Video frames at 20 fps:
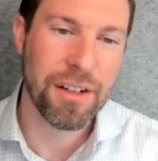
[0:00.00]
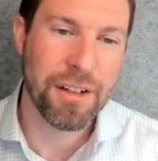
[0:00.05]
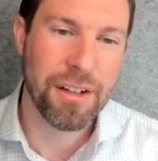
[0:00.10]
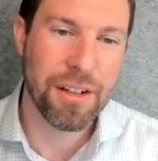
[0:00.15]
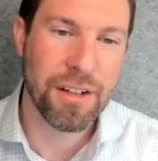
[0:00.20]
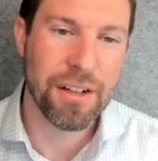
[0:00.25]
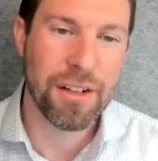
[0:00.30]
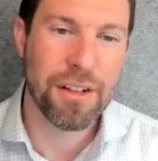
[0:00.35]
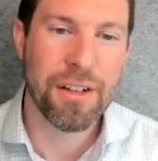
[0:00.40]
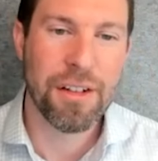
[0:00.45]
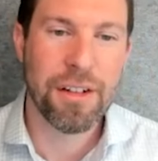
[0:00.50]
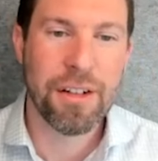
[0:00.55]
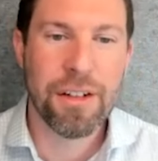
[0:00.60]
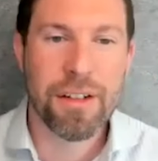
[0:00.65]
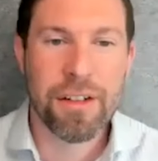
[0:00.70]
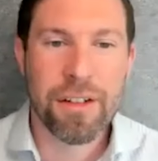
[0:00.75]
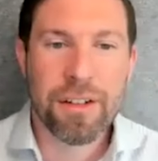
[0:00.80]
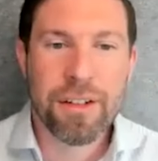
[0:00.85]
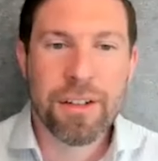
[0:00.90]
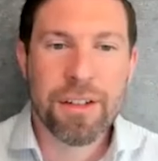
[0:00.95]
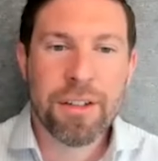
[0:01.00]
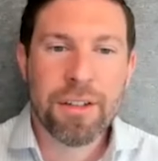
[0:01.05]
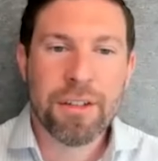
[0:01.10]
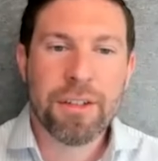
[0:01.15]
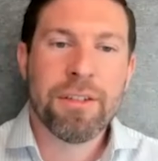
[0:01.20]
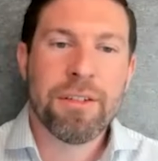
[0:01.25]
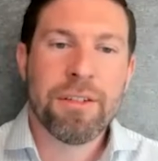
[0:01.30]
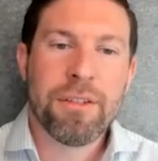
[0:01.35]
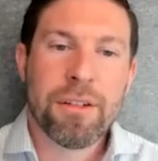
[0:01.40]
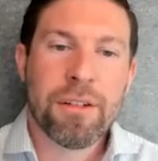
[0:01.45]

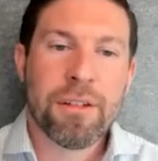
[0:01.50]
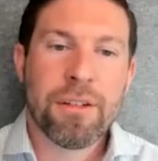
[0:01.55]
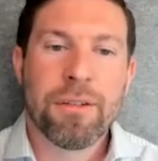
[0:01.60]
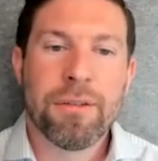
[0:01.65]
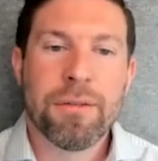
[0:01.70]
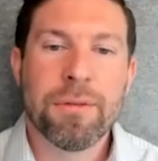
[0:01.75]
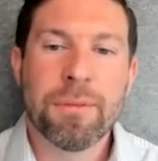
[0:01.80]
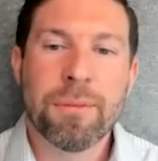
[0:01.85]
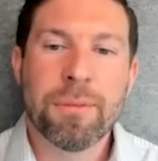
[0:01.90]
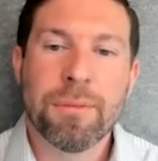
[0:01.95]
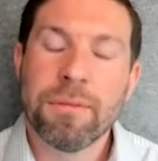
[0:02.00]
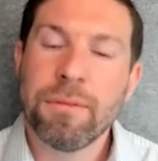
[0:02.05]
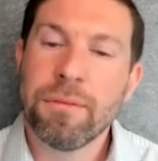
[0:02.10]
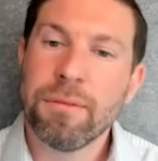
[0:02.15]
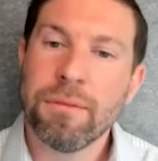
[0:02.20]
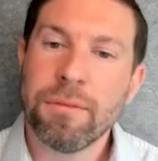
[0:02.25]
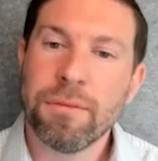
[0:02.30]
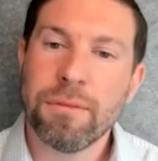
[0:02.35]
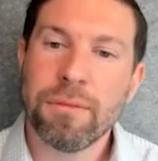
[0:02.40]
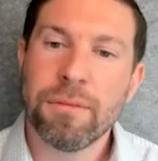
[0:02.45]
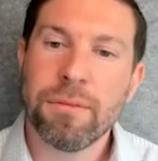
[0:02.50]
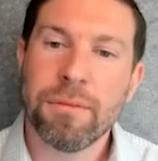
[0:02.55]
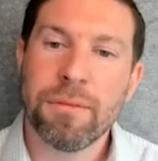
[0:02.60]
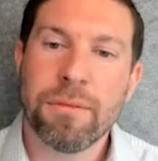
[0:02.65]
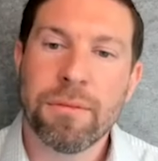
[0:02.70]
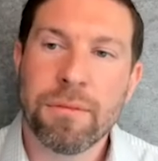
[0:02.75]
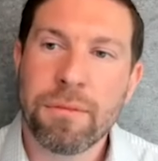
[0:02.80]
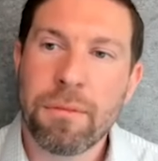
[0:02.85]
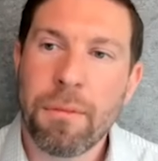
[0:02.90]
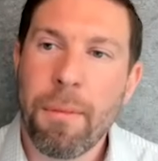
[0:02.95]

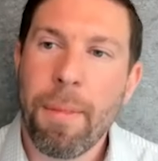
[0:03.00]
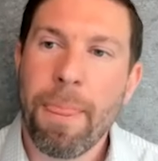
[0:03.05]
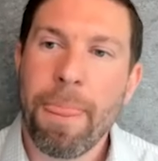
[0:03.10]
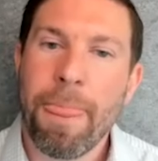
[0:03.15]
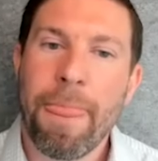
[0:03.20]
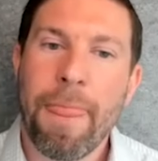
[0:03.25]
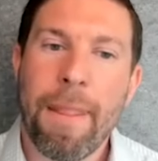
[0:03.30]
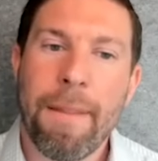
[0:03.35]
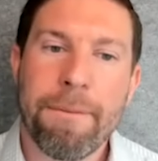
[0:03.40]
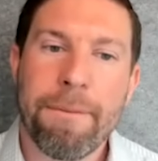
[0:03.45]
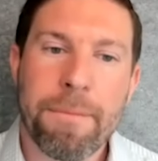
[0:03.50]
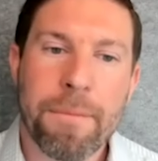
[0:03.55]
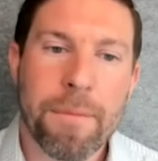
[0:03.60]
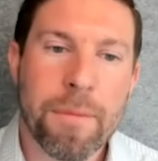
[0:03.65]
This person isn't speaking.